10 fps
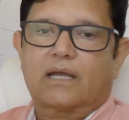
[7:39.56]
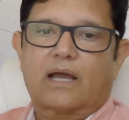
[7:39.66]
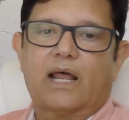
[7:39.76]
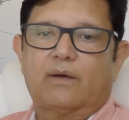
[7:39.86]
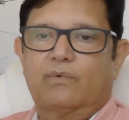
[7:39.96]

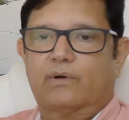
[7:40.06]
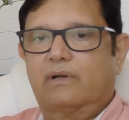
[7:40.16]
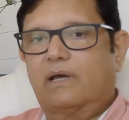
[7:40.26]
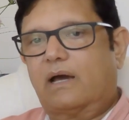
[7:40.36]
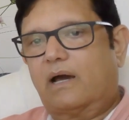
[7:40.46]

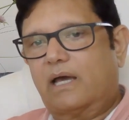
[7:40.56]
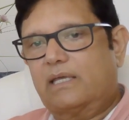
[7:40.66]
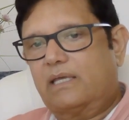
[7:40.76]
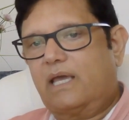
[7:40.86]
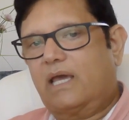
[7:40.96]
kalamun, I
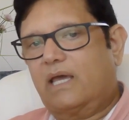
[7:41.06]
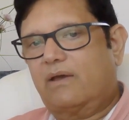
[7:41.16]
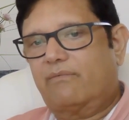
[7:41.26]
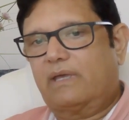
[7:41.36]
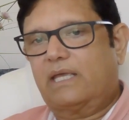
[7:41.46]

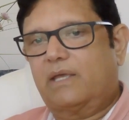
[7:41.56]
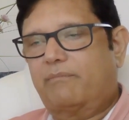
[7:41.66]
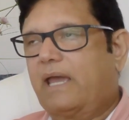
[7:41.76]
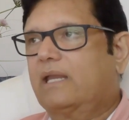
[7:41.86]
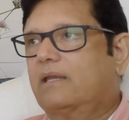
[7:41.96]
have a
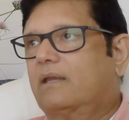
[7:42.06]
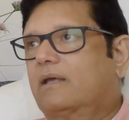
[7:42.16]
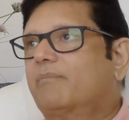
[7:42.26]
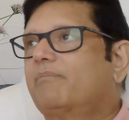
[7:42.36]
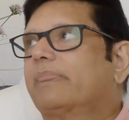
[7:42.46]

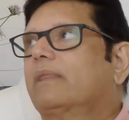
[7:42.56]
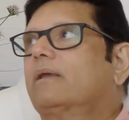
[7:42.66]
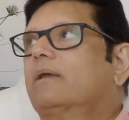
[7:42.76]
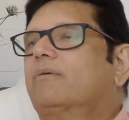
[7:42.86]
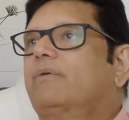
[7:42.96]
pen,
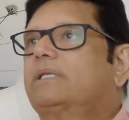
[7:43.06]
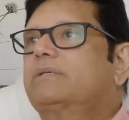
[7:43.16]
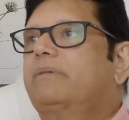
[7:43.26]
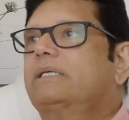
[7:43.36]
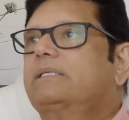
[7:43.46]

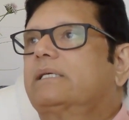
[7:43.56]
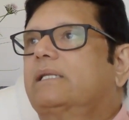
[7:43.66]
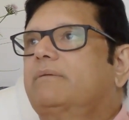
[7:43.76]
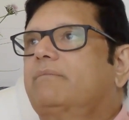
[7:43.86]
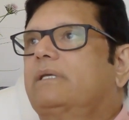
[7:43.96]
which
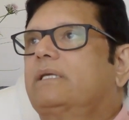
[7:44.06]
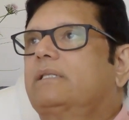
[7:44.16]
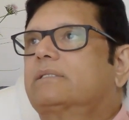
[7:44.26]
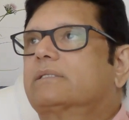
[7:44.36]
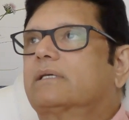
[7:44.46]
basically
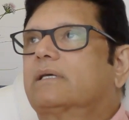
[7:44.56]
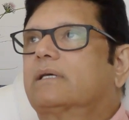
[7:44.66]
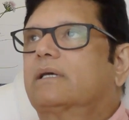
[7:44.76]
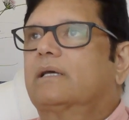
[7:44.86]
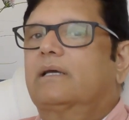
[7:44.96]
means
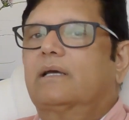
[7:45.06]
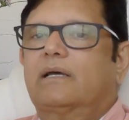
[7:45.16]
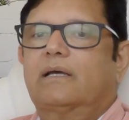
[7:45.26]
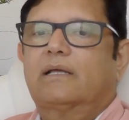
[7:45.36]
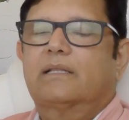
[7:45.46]

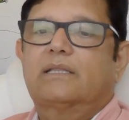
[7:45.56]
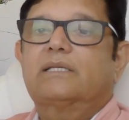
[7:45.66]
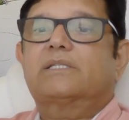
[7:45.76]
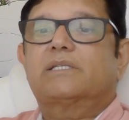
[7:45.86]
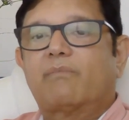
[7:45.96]

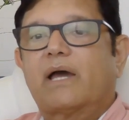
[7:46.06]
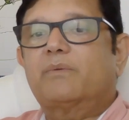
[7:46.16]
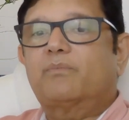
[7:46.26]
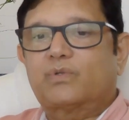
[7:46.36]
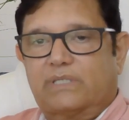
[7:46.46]
this is my
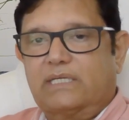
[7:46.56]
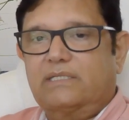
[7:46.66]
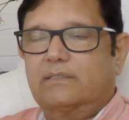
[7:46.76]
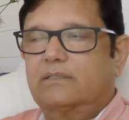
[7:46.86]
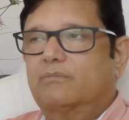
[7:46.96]

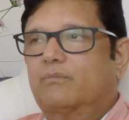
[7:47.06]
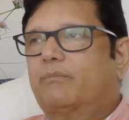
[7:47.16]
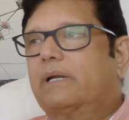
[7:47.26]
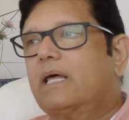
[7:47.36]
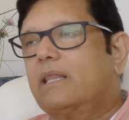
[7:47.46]
possession.
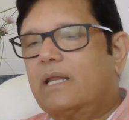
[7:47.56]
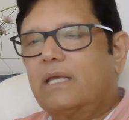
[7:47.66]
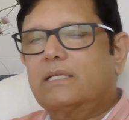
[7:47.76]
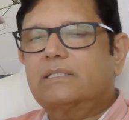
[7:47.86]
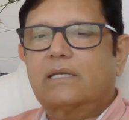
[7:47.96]
Brother
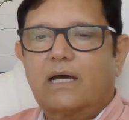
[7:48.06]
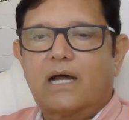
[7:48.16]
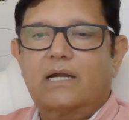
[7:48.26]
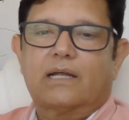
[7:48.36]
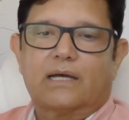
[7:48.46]
is
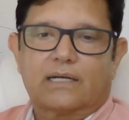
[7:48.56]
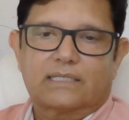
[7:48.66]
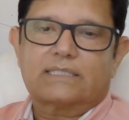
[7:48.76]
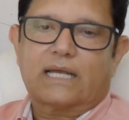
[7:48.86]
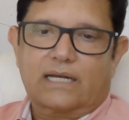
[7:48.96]
not
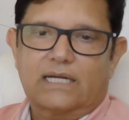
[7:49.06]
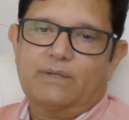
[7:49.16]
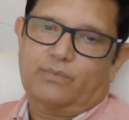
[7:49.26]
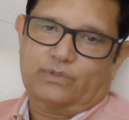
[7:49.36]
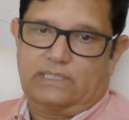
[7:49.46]

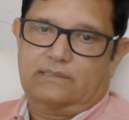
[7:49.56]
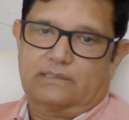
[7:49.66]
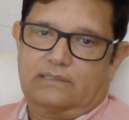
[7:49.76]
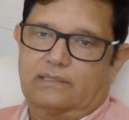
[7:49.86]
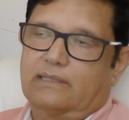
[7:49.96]
exactly
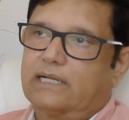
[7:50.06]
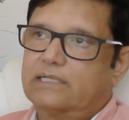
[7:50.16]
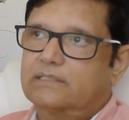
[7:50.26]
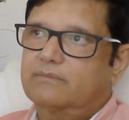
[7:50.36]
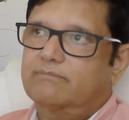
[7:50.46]
possession,
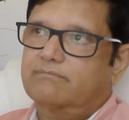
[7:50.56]
that's